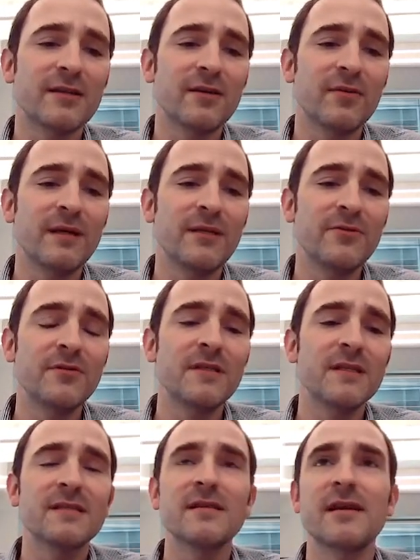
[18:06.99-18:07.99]
So we do
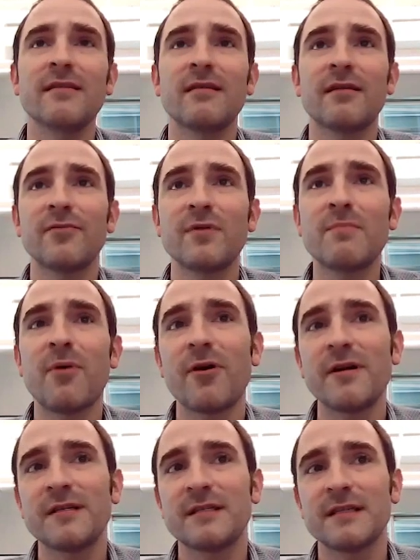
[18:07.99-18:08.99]
see this as a
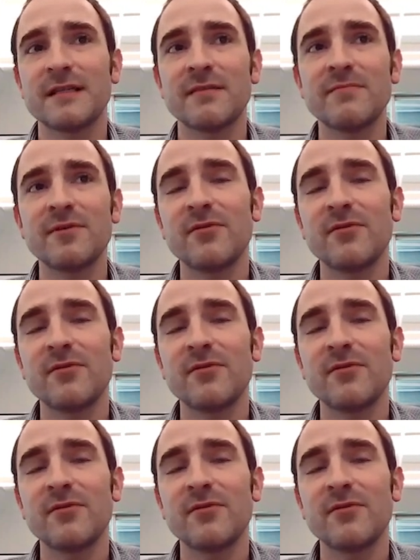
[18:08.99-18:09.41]
3-party system.